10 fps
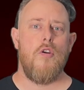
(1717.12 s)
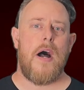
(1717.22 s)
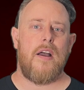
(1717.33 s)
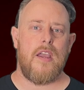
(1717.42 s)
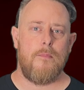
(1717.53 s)

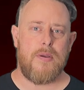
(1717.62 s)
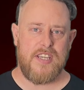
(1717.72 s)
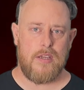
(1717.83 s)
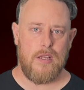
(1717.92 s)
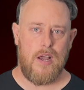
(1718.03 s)
Ruba, in
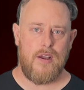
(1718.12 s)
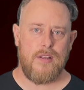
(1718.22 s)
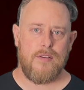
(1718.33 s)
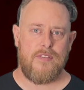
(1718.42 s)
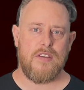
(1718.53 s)

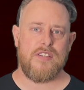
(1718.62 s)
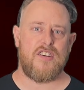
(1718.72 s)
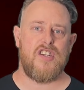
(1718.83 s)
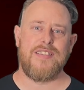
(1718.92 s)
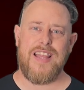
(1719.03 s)
particular,
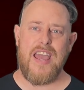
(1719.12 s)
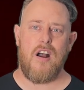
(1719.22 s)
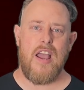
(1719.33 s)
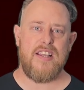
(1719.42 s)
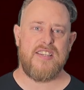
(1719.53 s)
feels like she's
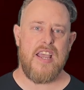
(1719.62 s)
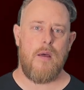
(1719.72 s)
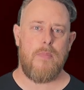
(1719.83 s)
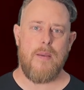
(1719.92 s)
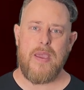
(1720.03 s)
let Aya
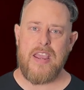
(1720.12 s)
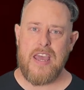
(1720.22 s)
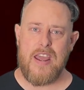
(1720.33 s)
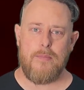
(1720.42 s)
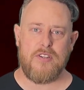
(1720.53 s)
down by
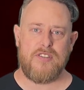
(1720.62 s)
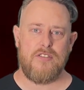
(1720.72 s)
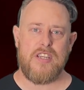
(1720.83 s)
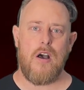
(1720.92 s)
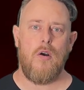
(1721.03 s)
being unable
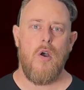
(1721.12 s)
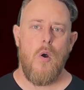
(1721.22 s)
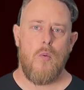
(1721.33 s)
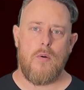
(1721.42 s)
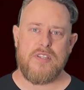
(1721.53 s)
to
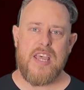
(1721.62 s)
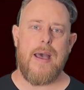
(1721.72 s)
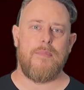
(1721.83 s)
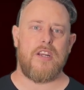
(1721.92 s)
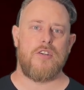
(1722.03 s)
tell what
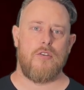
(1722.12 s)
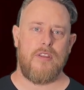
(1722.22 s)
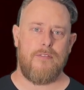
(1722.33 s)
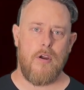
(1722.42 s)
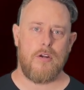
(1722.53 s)
was happening
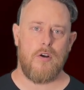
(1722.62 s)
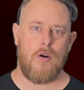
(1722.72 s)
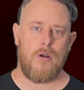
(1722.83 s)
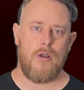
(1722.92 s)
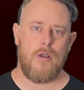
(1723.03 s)
during the phone
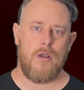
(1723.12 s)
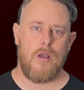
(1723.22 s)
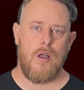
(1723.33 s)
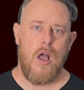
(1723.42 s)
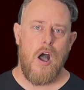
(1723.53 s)
call.
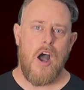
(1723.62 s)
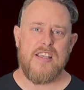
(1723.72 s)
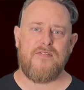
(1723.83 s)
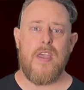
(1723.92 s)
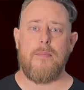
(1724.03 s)

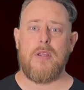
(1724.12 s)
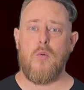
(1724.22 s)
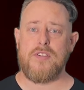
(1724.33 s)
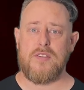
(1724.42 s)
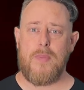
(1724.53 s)
Aya's
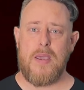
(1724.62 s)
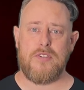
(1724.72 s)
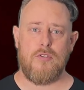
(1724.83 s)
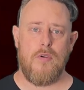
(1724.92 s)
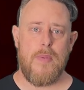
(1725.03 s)
family wanted
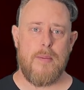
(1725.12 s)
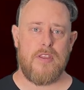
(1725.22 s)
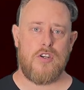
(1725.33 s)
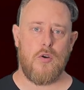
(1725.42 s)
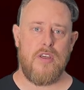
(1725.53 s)
people to
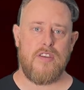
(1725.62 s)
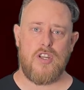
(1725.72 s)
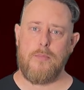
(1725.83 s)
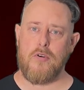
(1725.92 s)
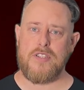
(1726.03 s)
remember the joy
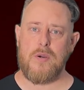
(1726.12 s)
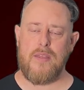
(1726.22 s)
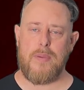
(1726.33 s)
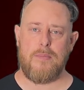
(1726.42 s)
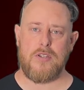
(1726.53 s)
that she brought
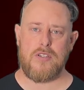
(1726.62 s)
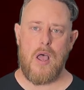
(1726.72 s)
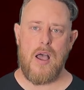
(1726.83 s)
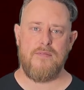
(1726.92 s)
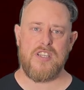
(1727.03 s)
to other
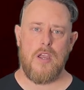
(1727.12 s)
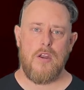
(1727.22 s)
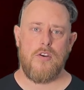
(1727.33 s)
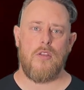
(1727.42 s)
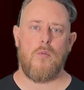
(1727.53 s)
people's lives,
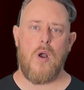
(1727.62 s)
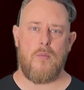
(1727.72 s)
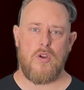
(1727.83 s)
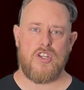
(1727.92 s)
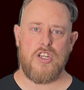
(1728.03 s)
not the
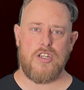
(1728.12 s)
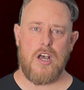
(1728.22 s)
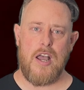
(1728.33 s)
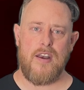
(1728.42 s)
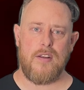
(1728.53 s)
way in which she
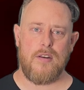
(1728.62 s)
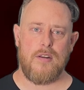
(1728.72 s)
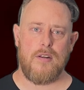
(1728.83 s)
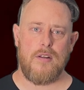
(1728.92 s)
died.